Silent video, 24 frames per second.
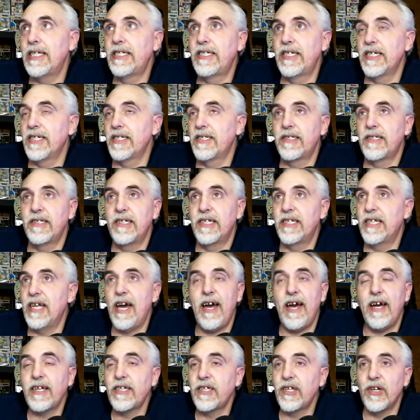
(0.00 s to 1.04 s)
It's just the
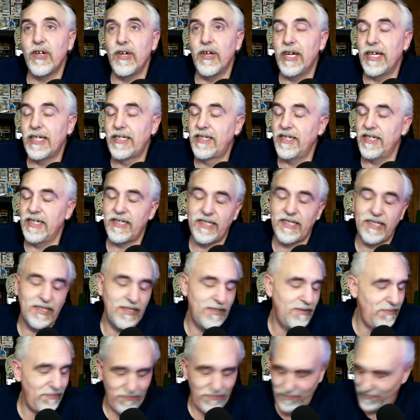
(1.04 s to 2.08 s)
doctor, it's
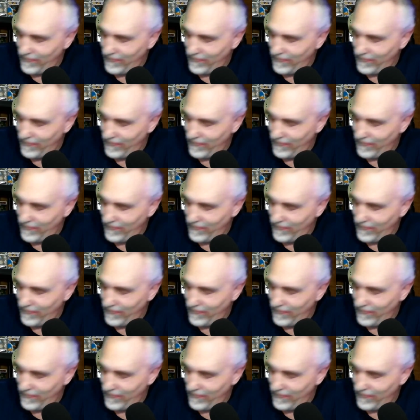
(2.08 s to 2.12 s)
just,